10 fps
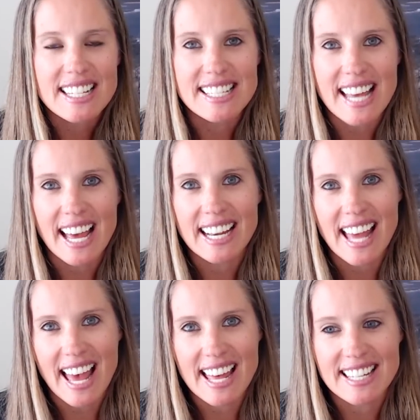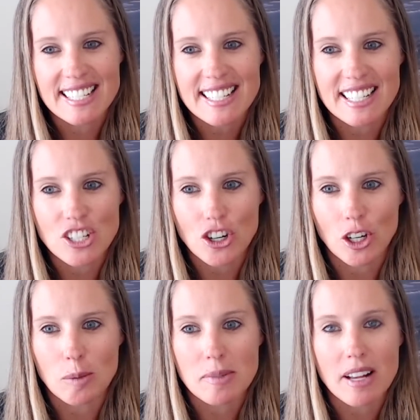dead end in
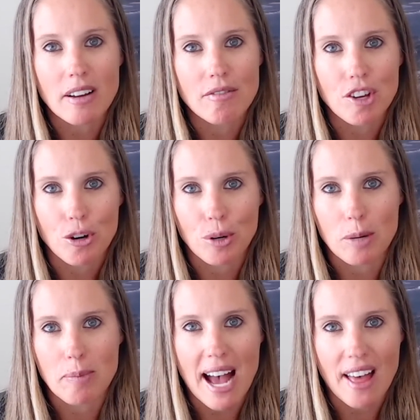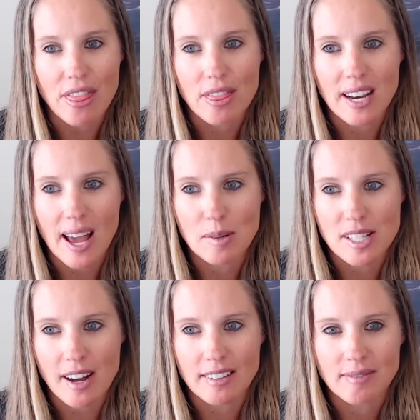terms of the career path that I was
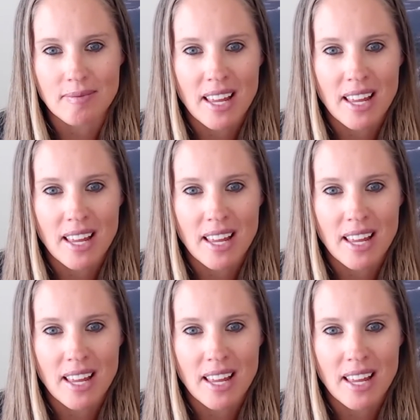on.